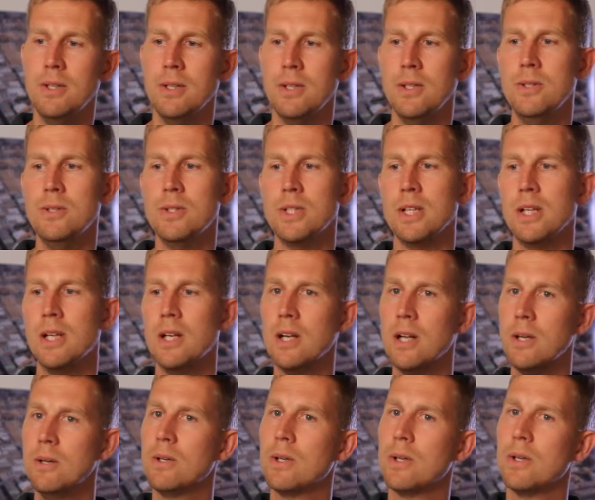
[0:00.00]
using
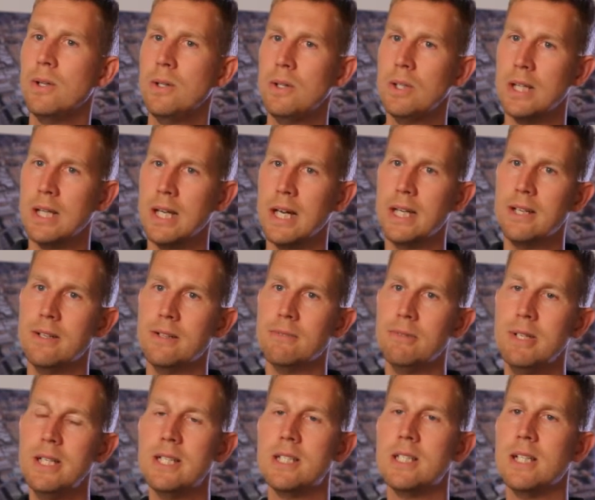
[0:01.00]
local and
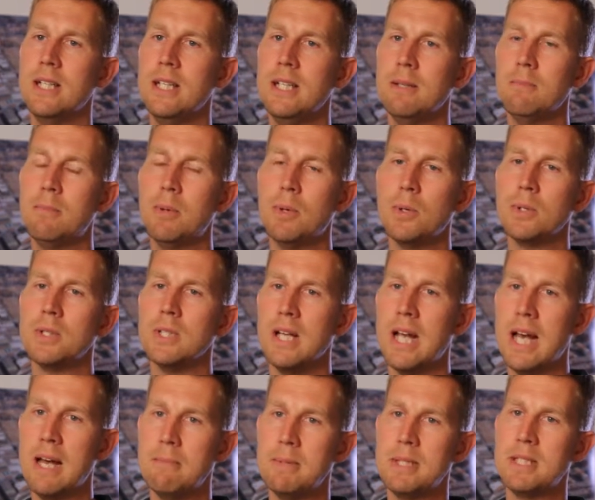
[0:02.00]
regionally important
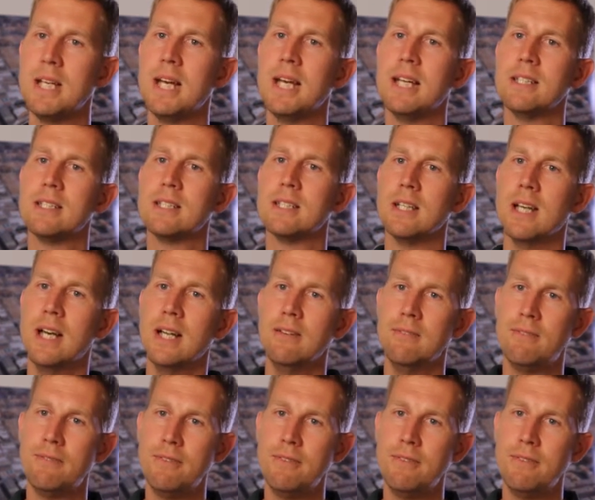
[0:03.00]
habitats and